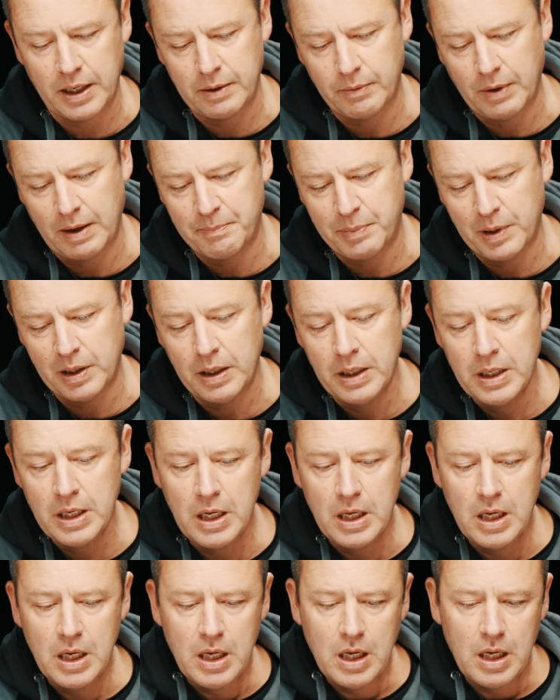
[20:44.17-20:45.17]
Anyway, but
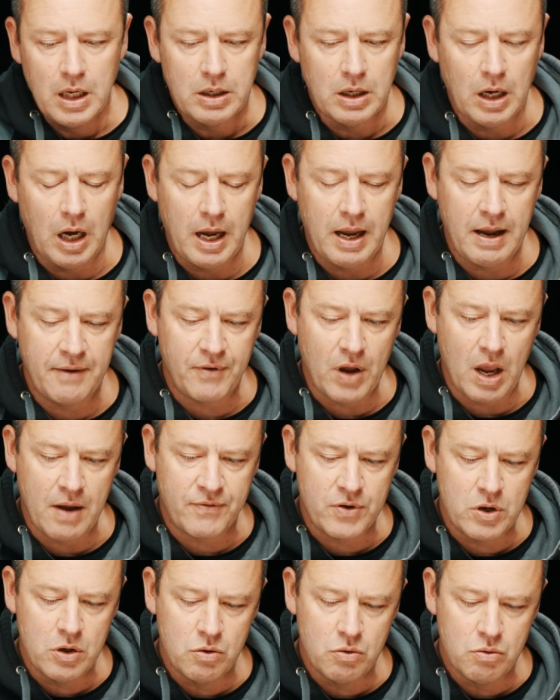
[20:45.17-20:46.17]

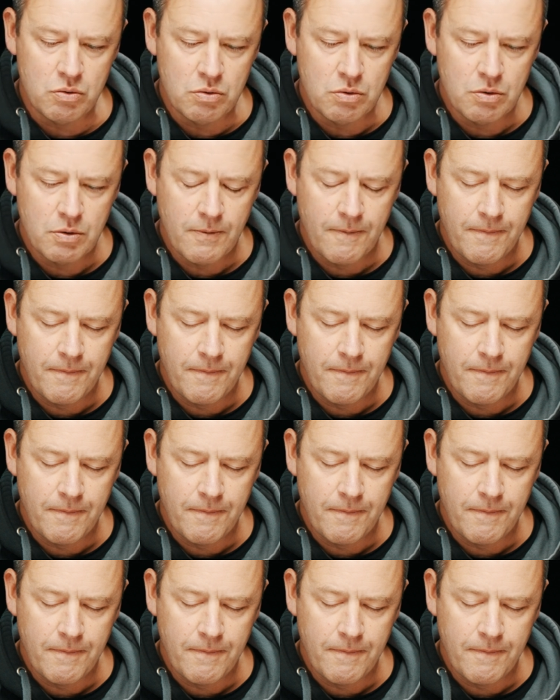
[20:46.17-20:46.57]
if you